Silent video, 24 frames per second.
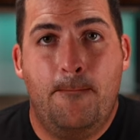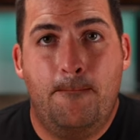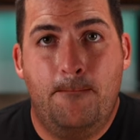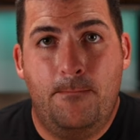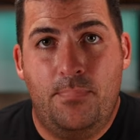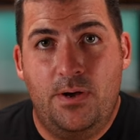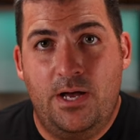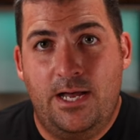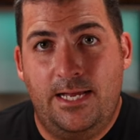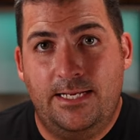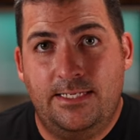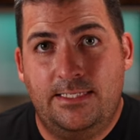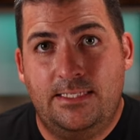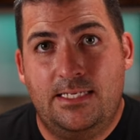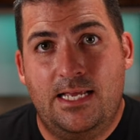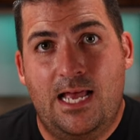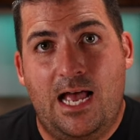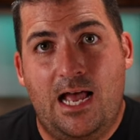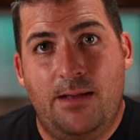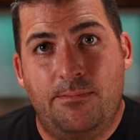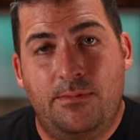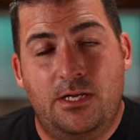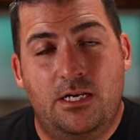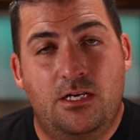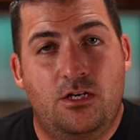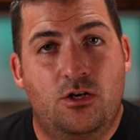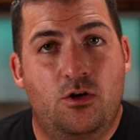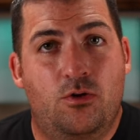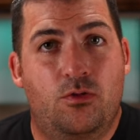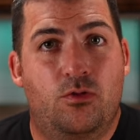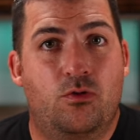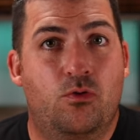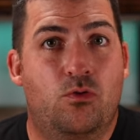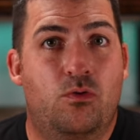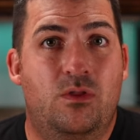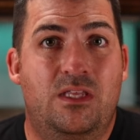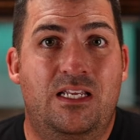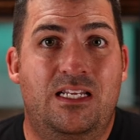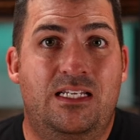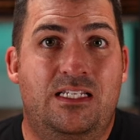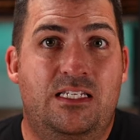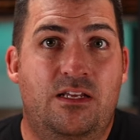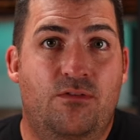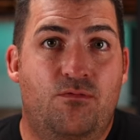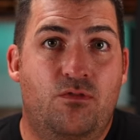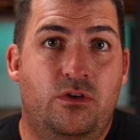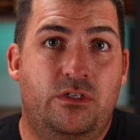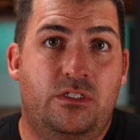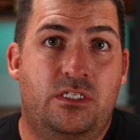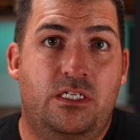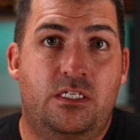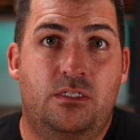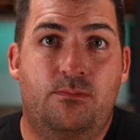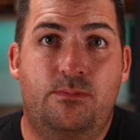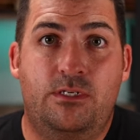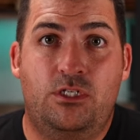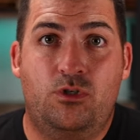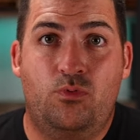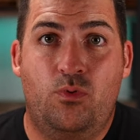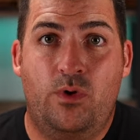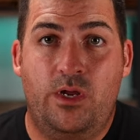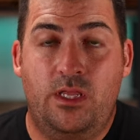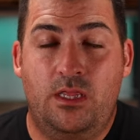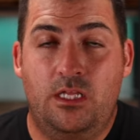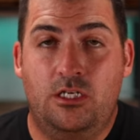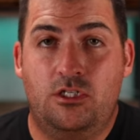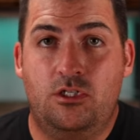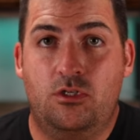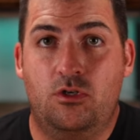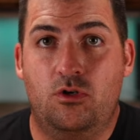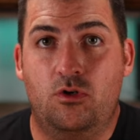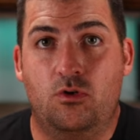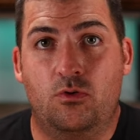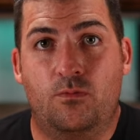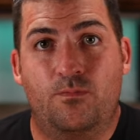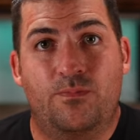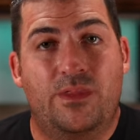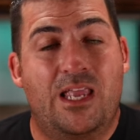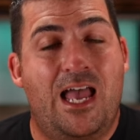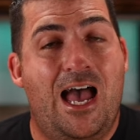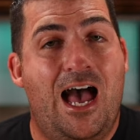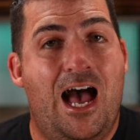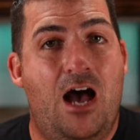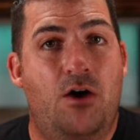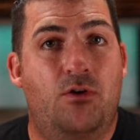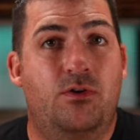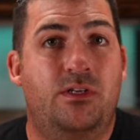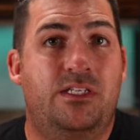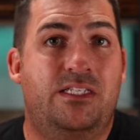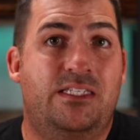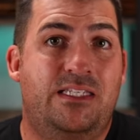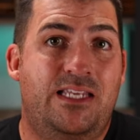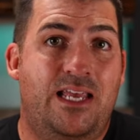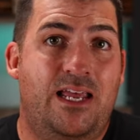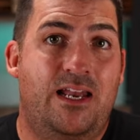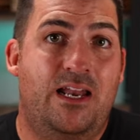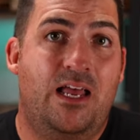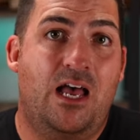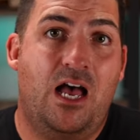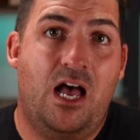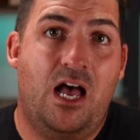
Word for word: But I'm gonna go through the differences between the two, how to set